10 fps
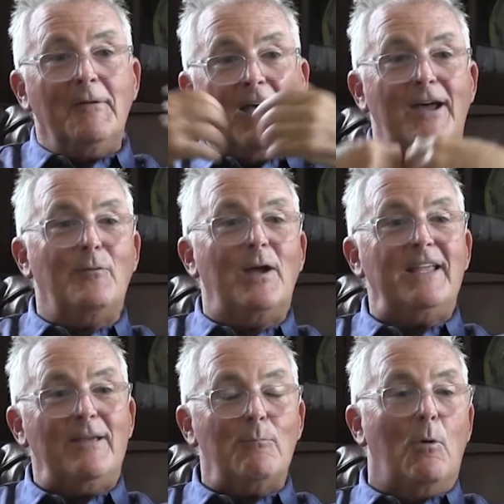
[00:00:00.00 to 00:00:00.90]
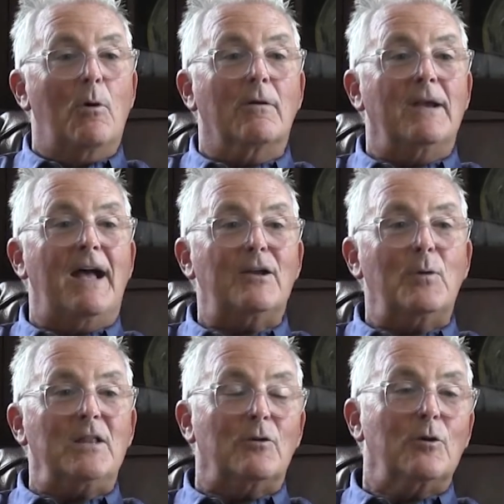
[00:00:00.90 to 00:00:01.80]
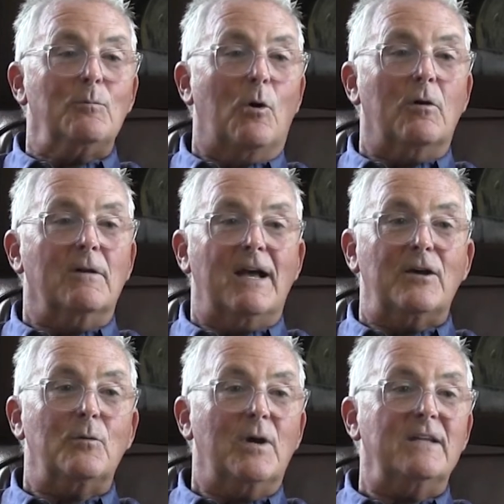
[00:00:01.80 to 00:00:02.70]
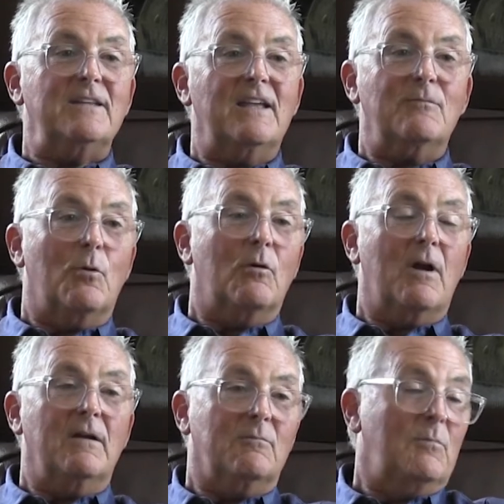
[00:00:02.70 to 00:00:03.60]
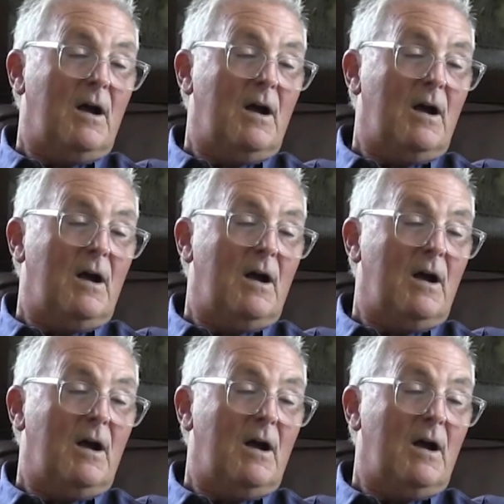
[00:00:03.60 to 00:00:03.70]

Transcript: How do I get more and how do I learn more and how do I take more